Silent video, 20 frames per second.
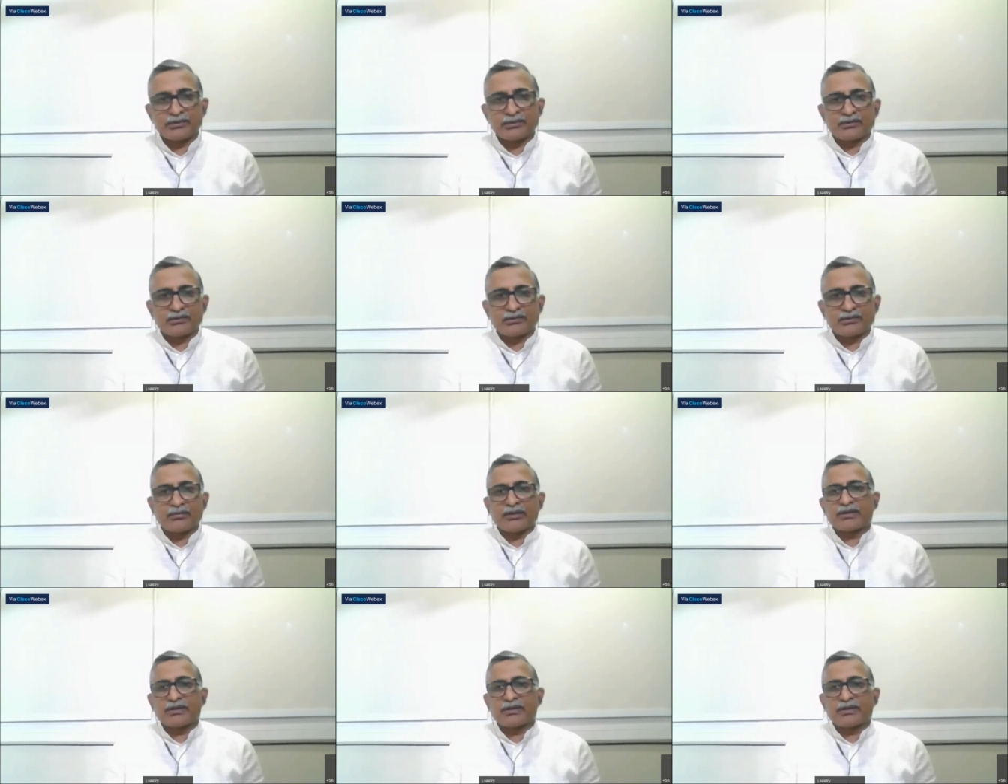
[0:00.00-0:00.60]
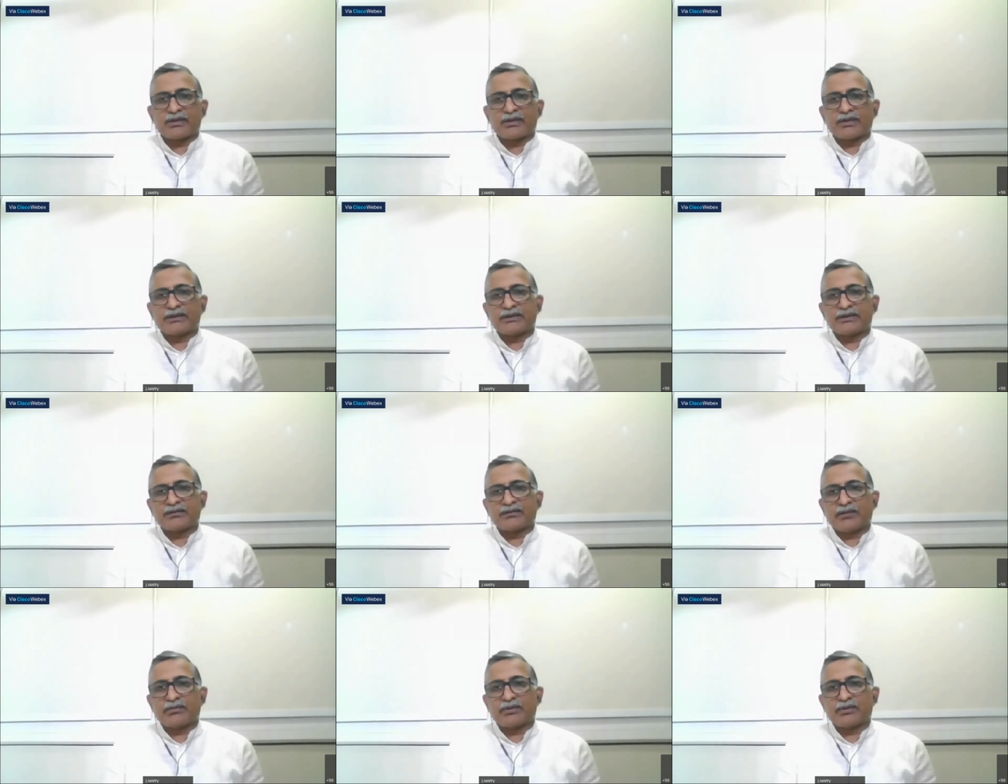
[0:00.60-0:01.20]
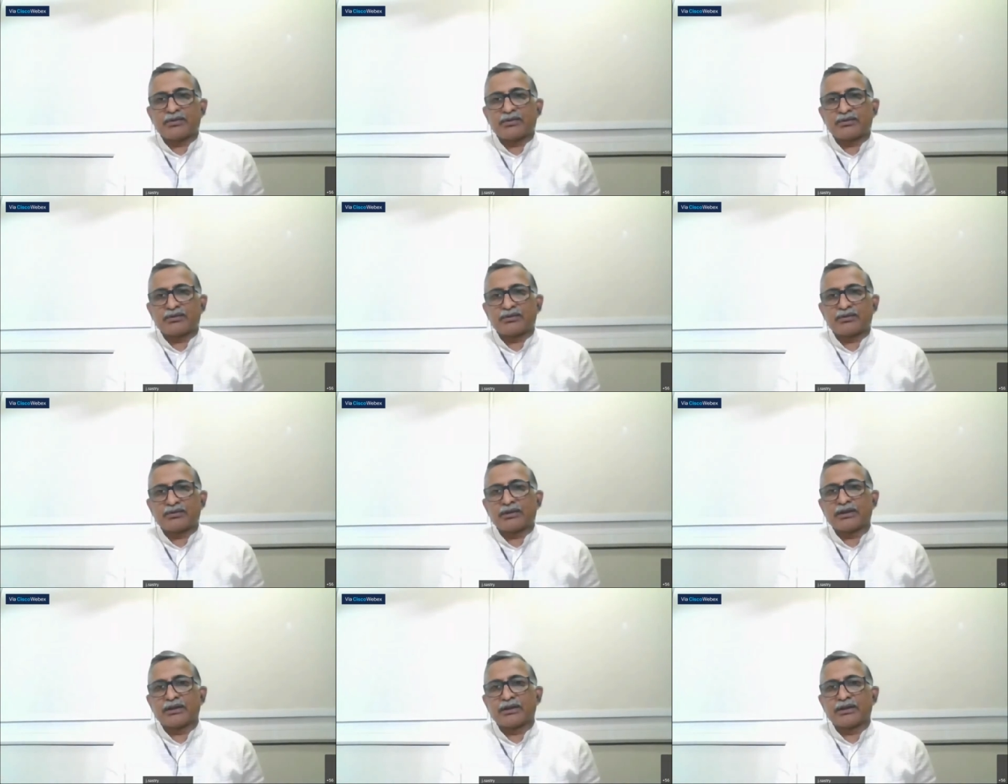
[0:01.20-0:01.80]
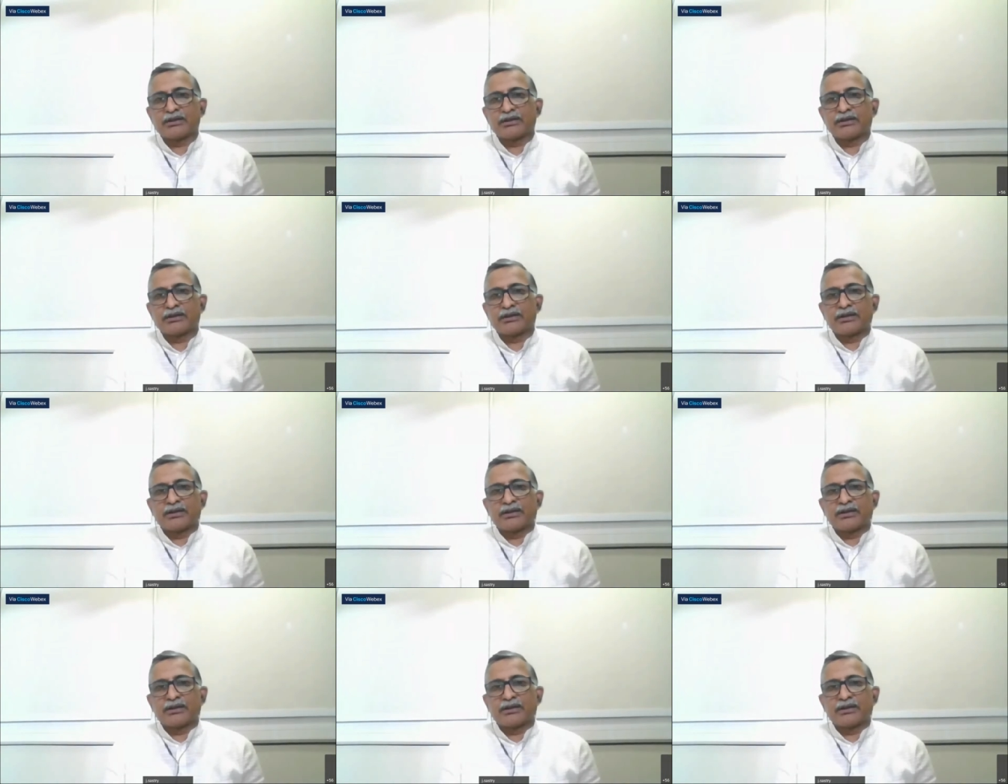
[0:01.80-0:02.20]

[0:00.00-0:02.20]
pure mercury is available today.